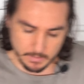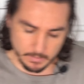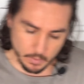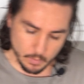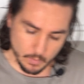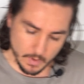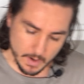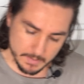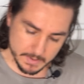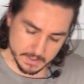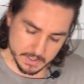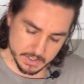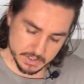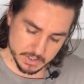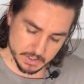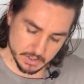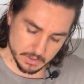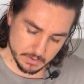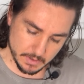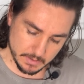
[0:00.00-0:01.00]
But what I'm going to
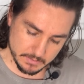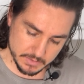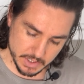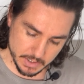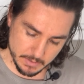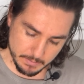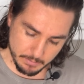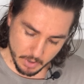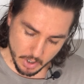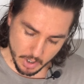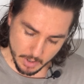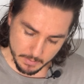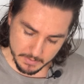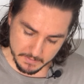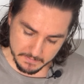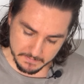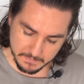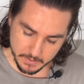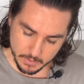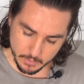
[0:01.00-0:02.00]
do, I'm just going to pop
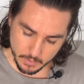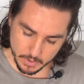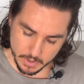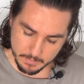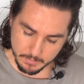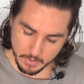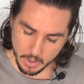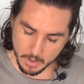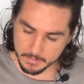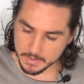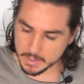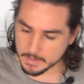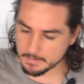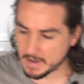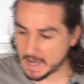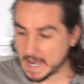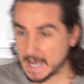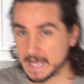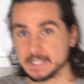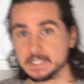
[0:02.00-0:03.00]
a few on the bottom of the
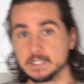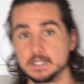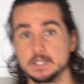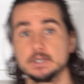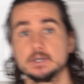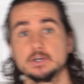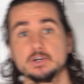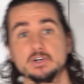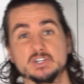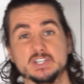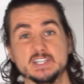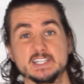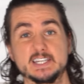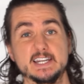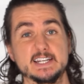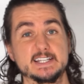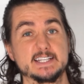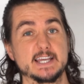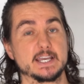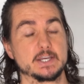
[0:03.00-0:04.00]
pan, because it's
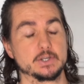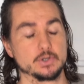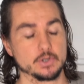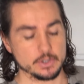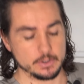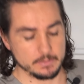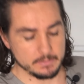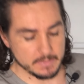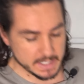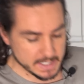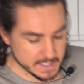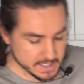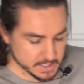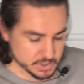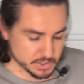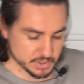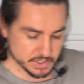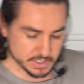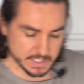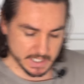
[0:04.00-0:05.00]
going to take another minute
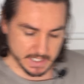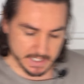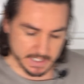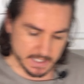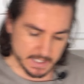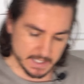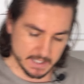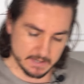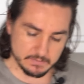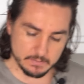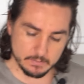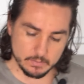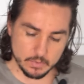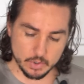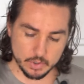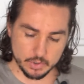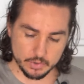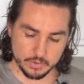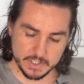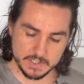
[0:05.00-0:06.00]
just to get it even
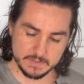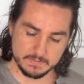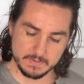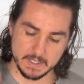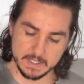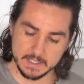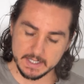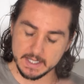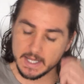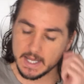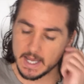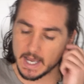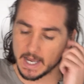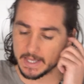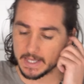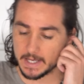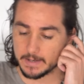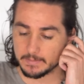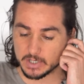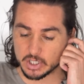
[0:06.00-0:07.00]
more crispy.
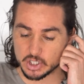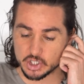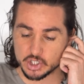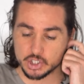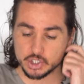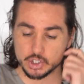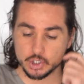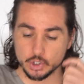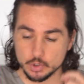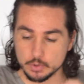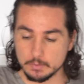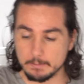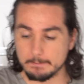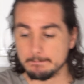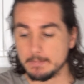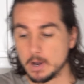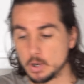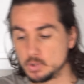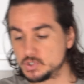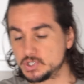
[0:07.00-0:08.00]
And I'm going to scoop
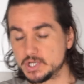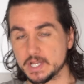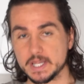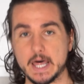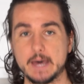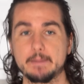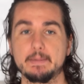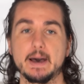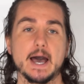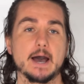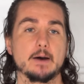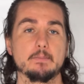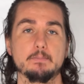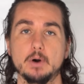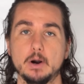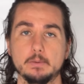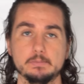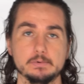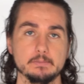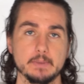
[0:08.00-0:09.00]
most of them out,
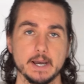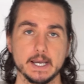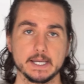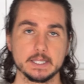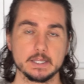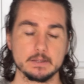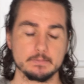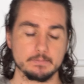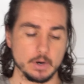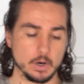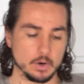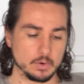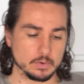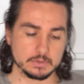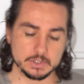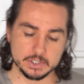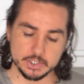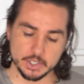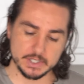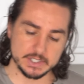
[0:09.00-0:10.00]
pop them back in the bowl.
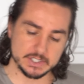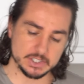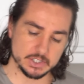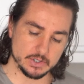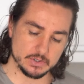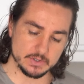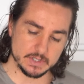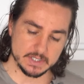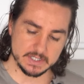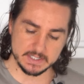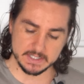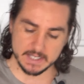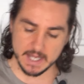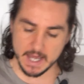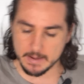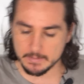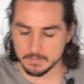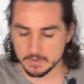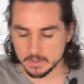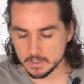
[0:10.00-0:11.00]
You don't need to do this
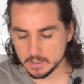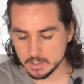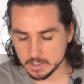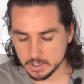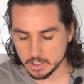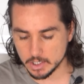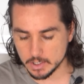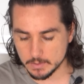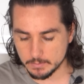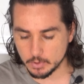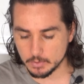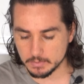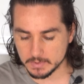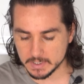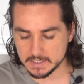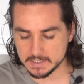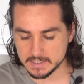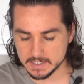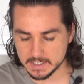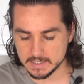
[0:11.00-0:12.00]
step. You know, the
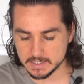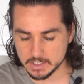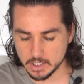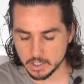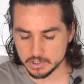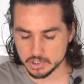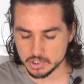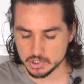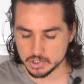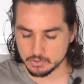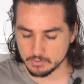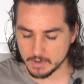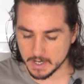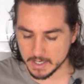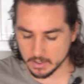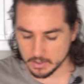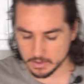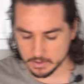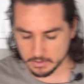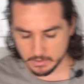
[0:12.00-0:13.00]
pumpkin seeds are just
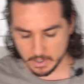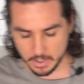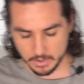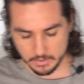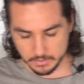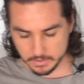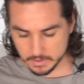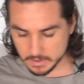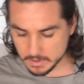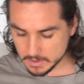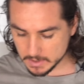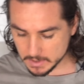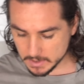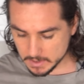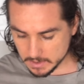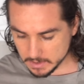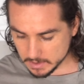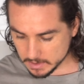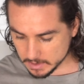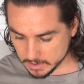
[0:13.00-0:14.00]
great on their own.
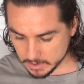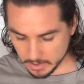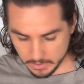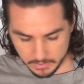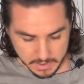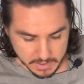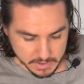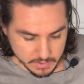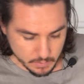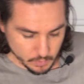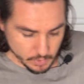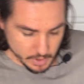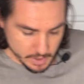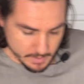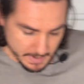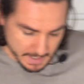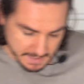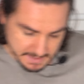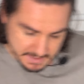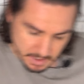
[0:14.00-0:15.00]
You don't need to worry
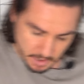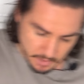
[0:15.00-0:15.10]
about